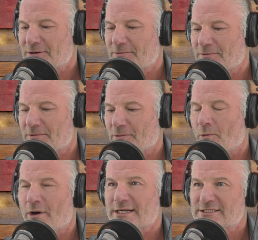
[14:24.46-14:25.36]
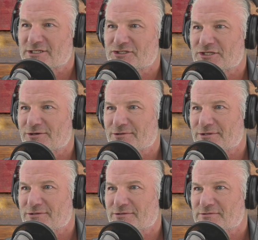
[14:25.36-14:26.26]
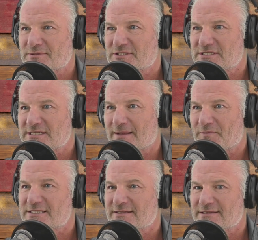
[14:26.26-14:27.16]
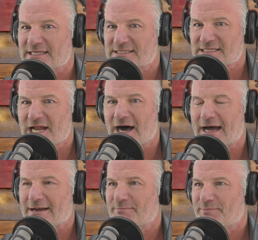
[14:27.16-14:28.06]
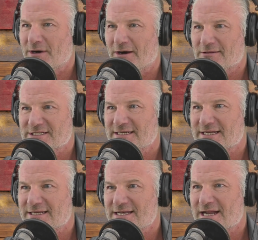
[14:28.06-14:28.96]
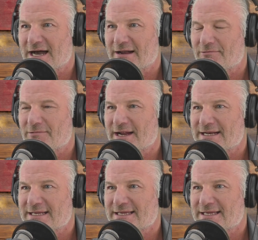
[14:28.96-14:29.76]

want to show you something that's not polished and not ready.